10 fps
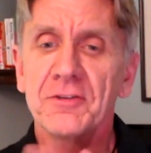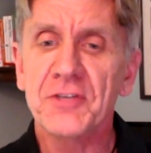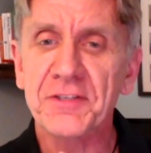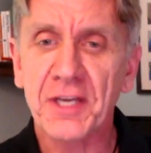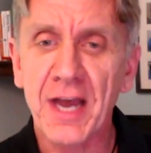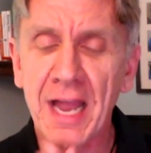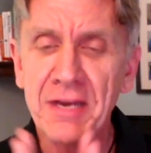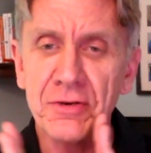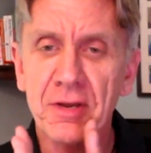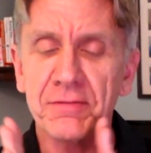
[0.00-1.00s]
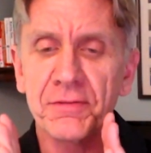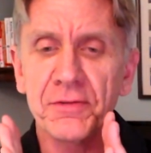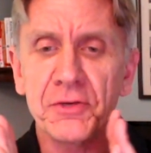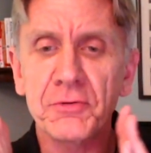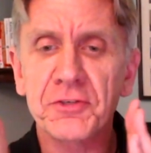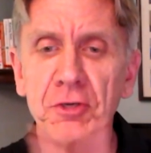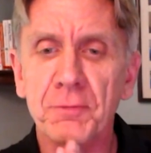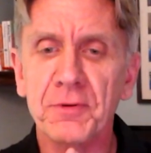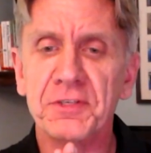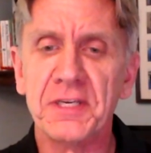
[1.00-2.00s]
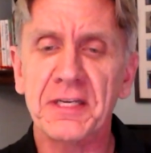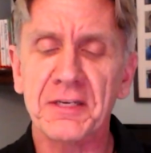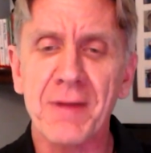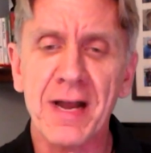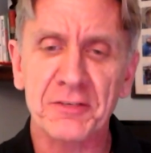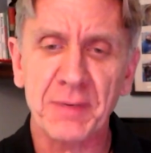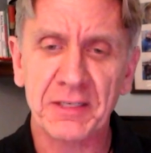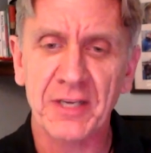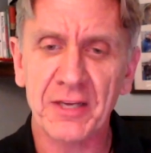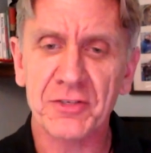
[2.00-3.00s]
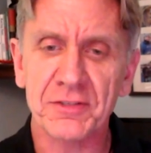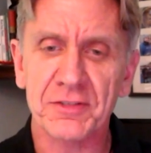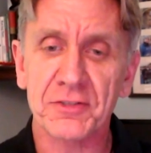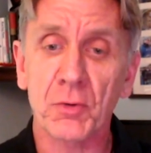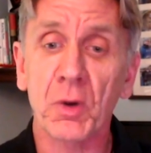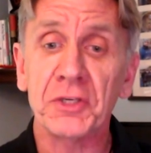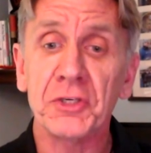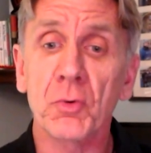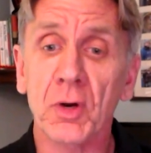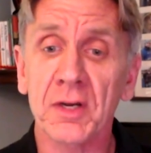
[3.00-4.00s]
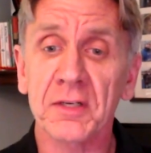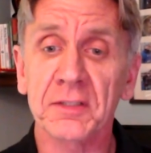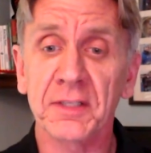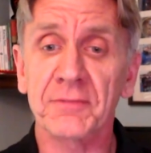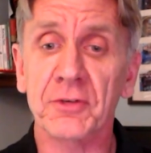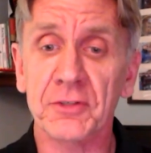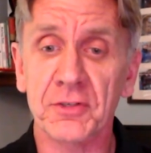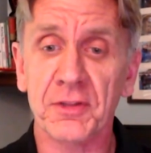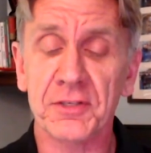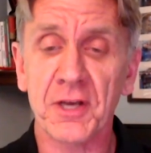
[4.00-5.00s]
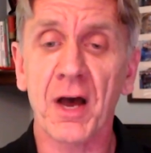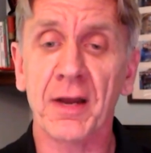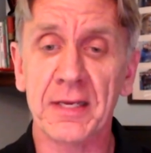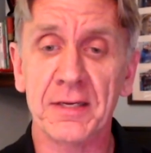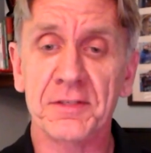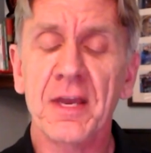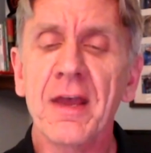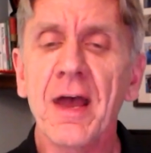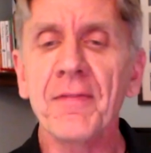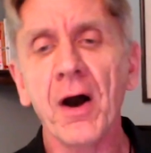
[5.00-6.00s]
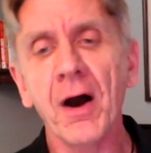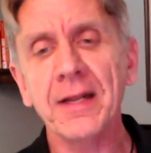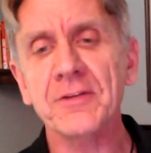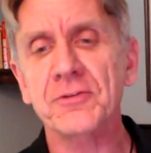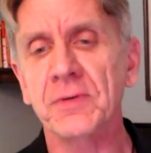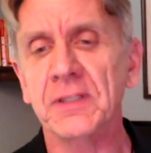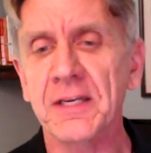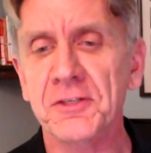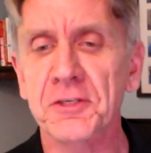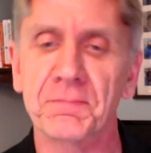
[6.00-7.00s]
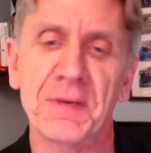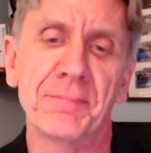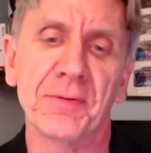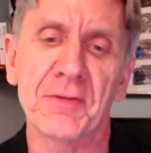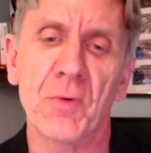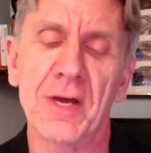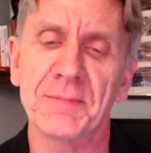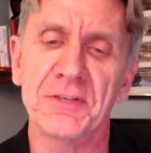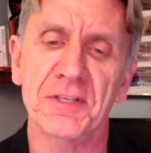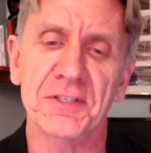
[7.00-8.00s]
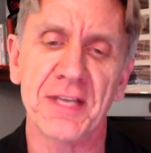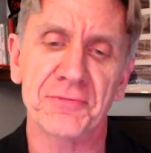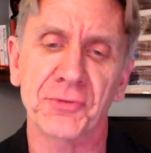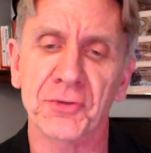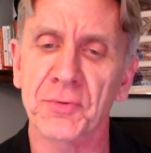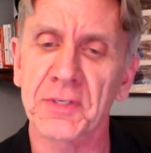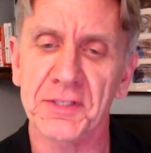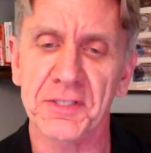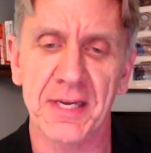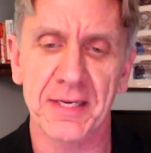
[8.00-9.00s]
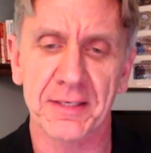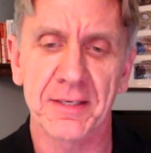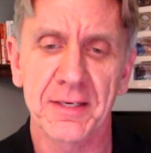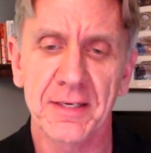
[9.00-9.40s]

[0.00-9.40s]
Jessica, you superseded my expectations as to what you were going to deliver to this audience. And the audience really is people that want to be successful in real estate.